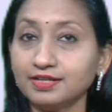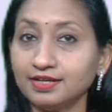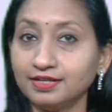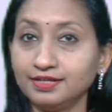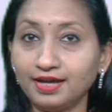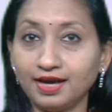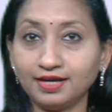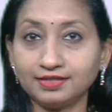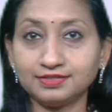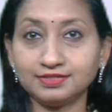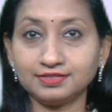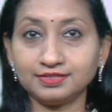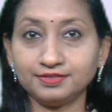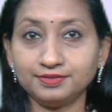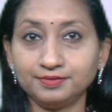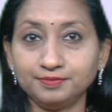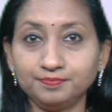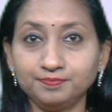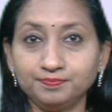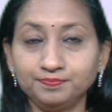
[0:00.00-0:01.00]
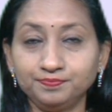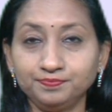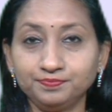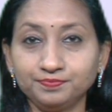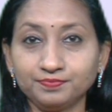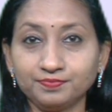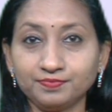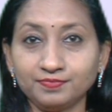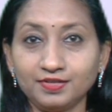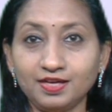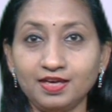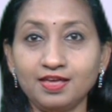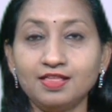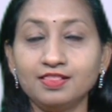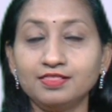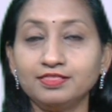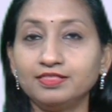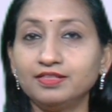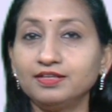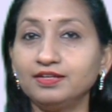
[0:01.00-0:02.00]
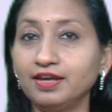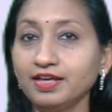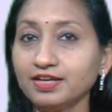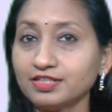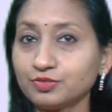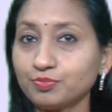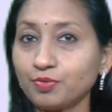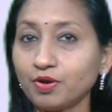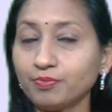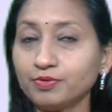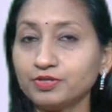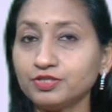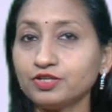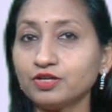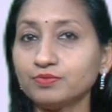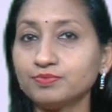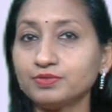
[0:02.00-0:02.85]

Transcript: conductor. The next property of